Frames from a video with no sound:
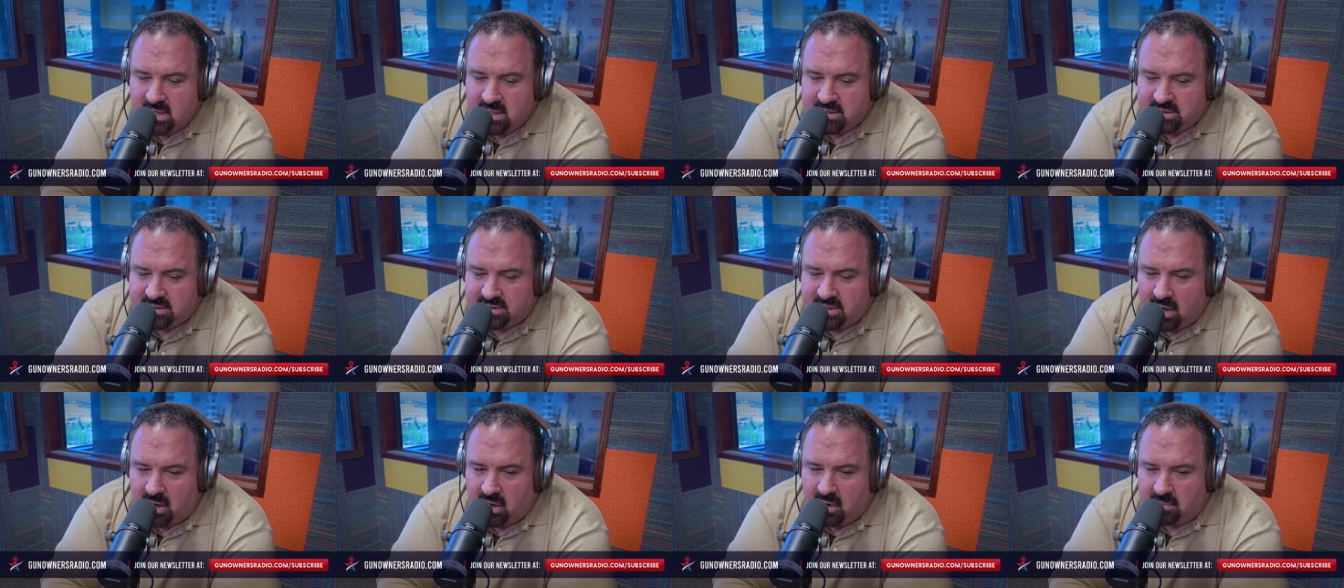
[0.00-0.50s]

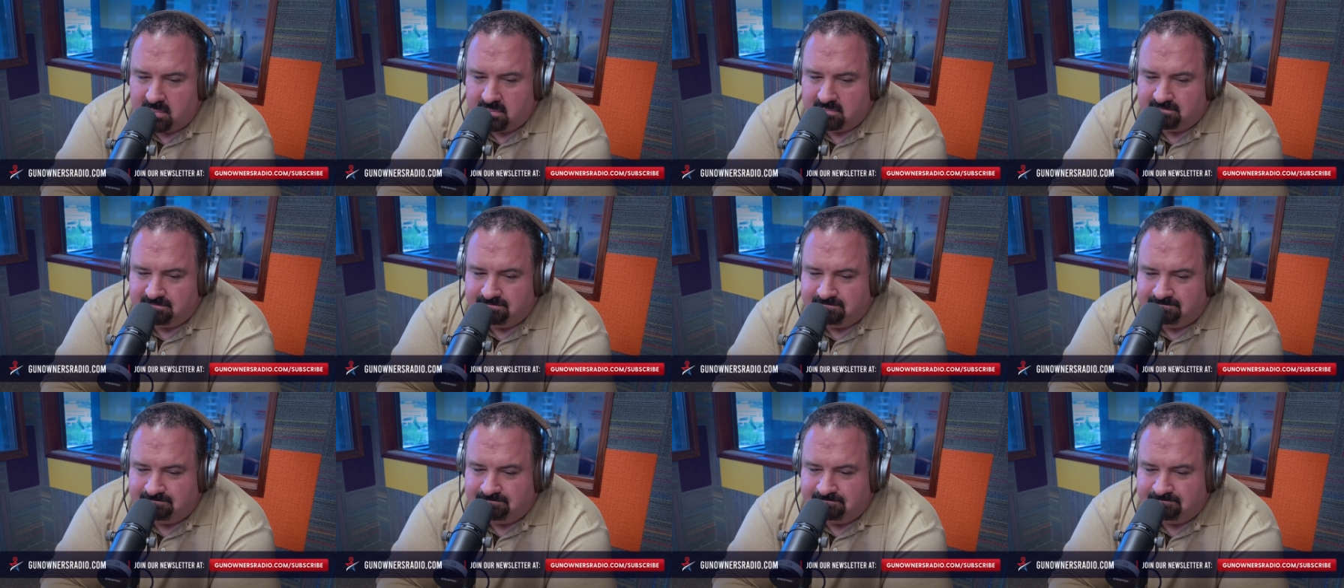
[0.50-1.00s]
So
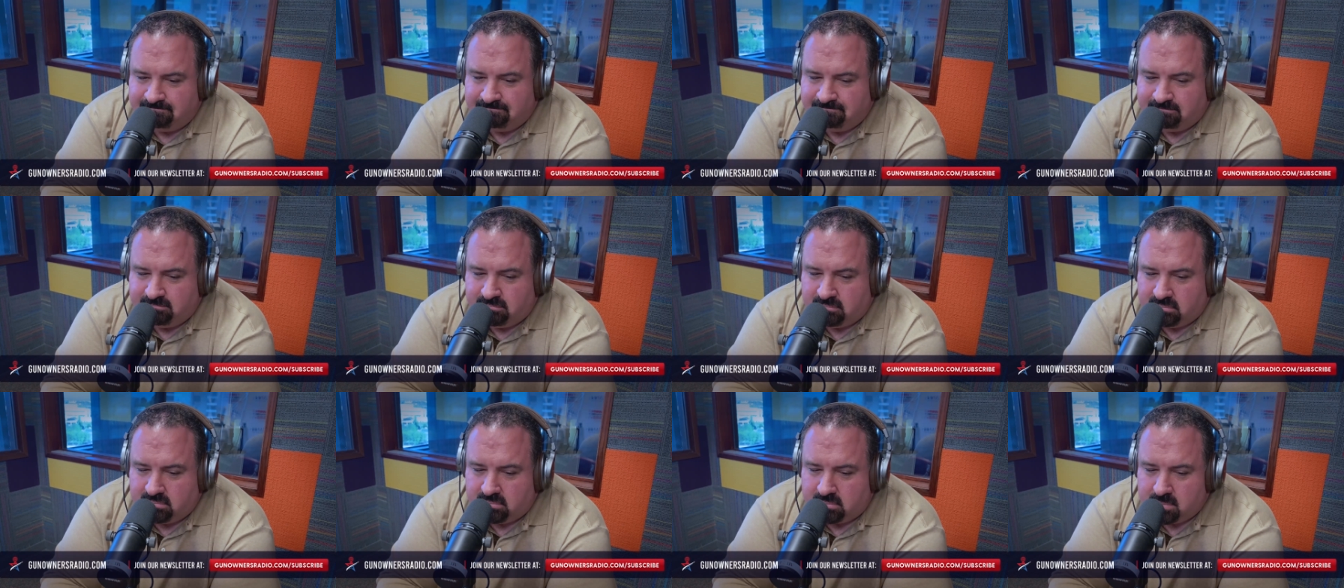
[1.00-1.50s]

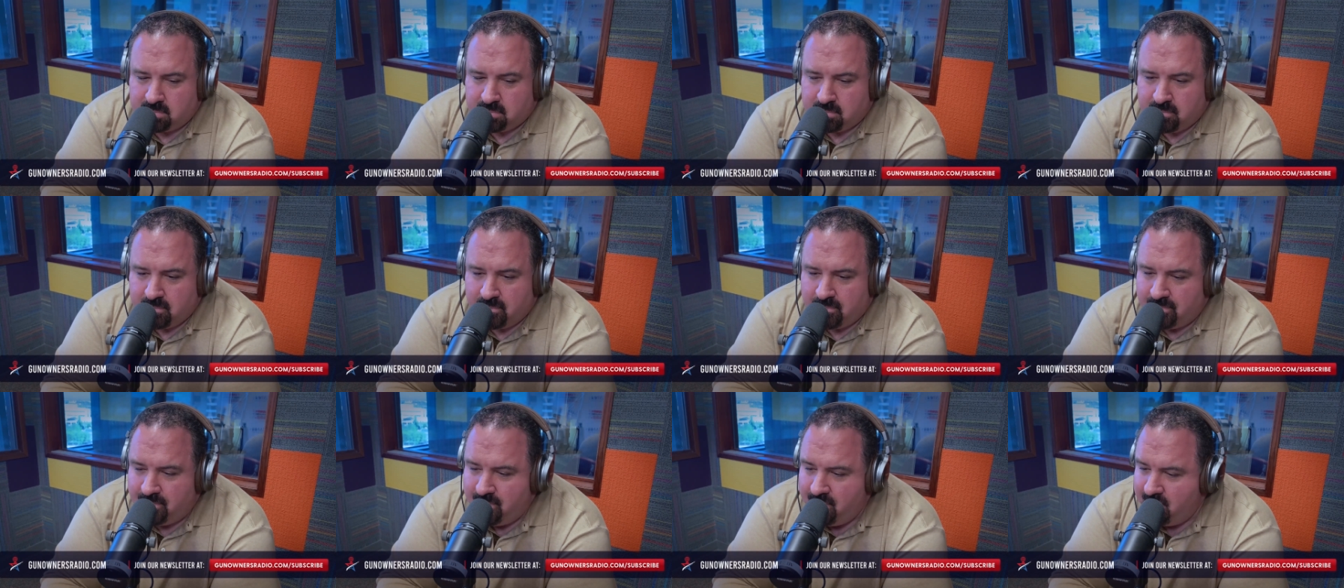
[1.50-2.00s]

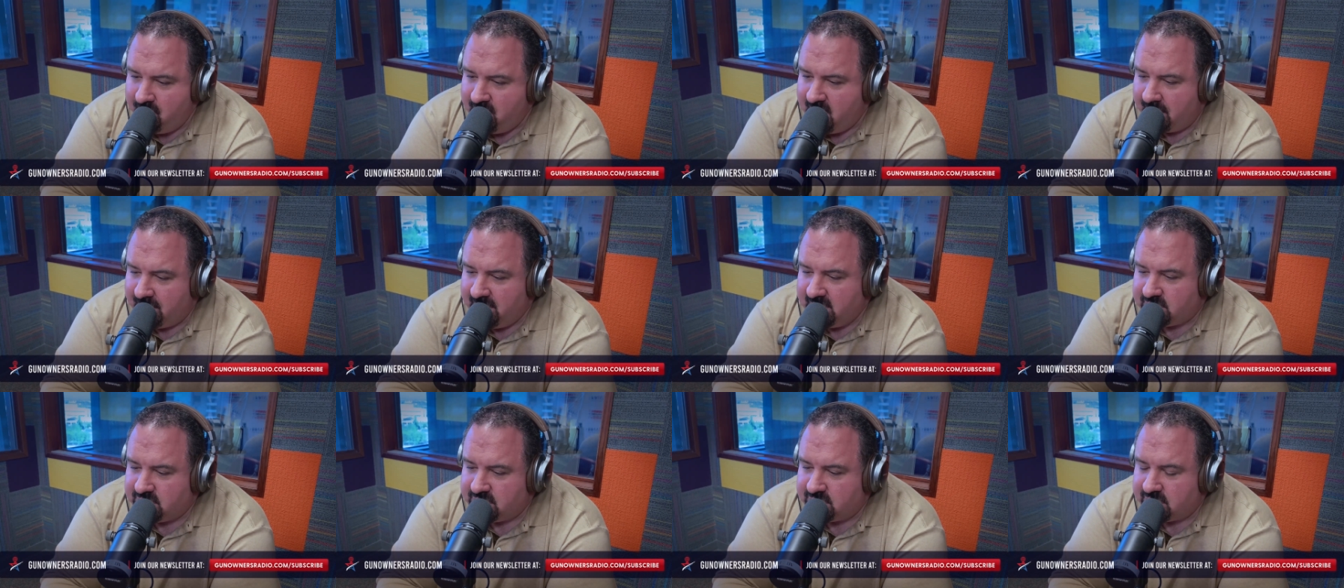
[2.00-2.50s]
that
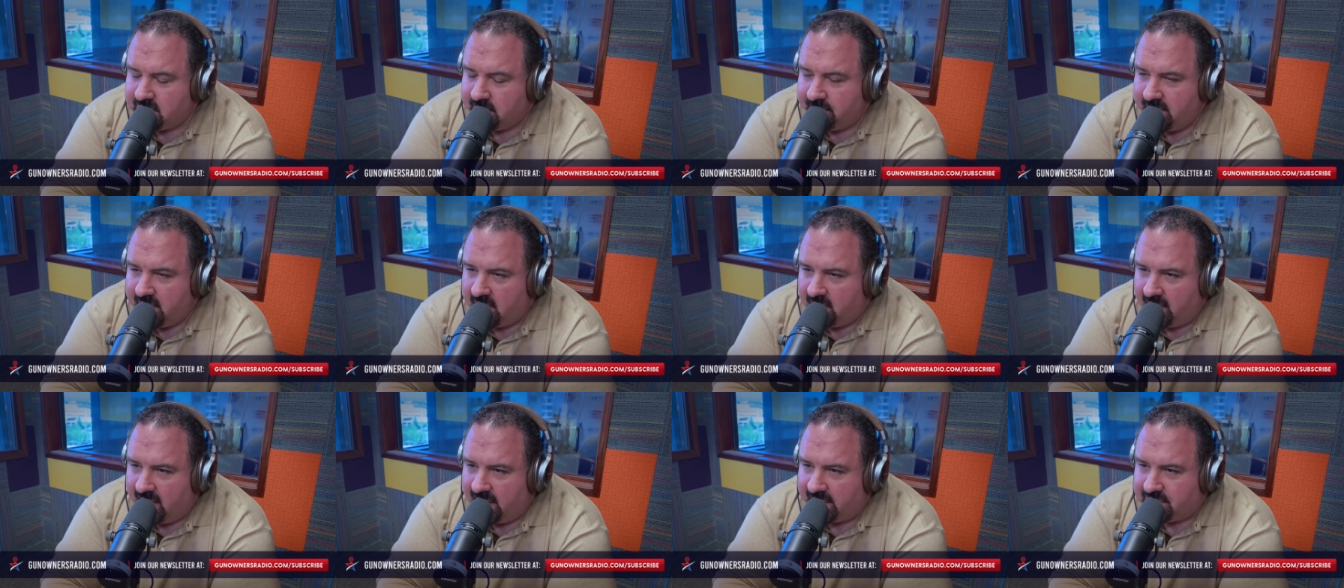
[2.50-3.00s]
means there's going to be
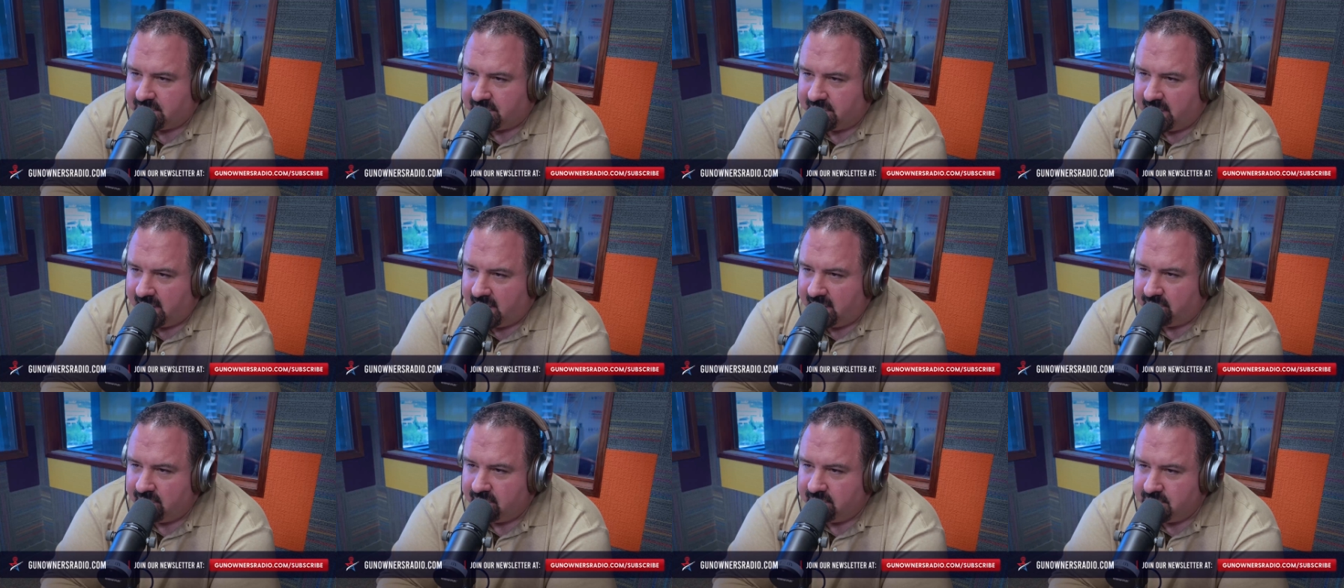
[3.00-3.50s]
an election,
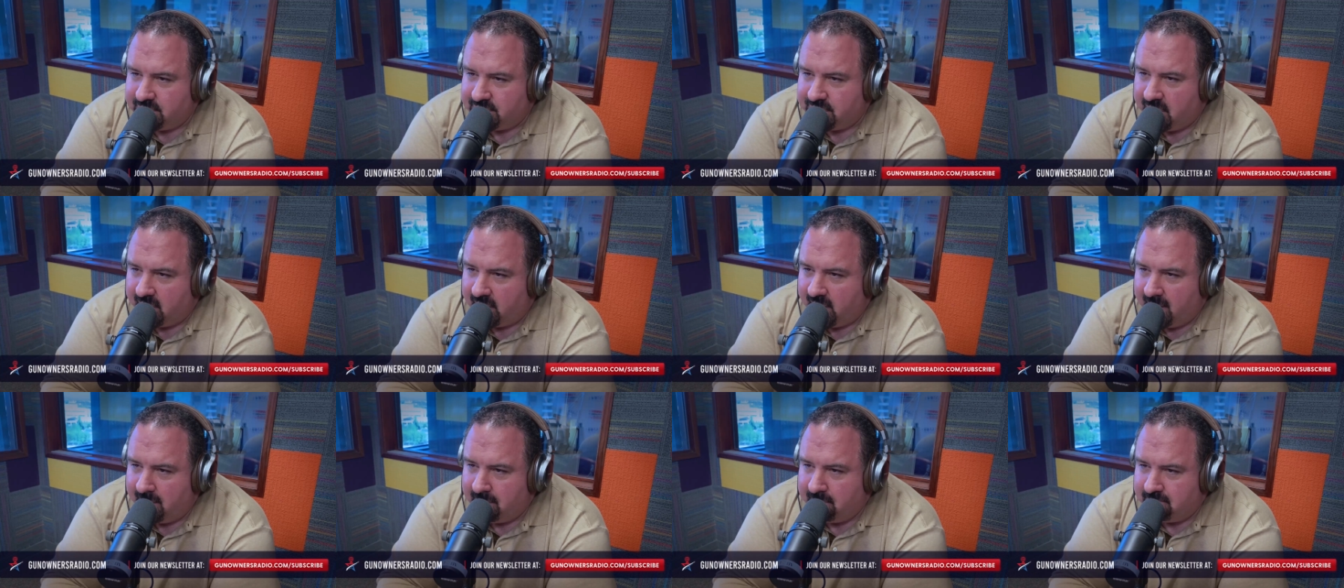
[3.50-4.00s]
Dave. Did you
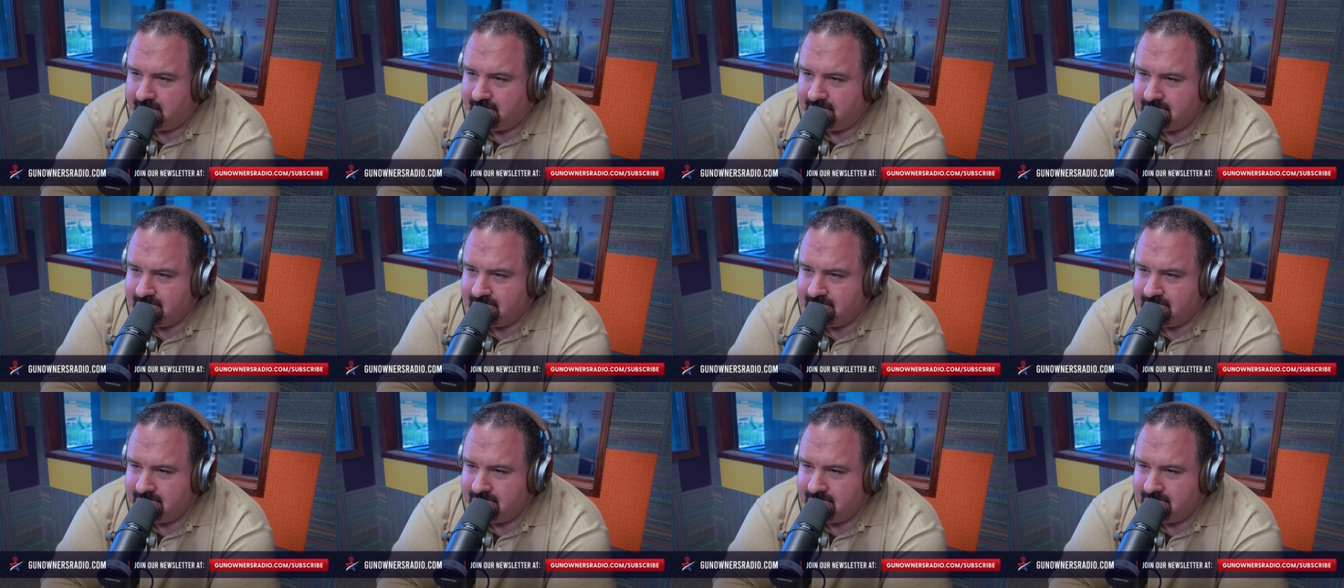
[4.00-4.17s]
know that?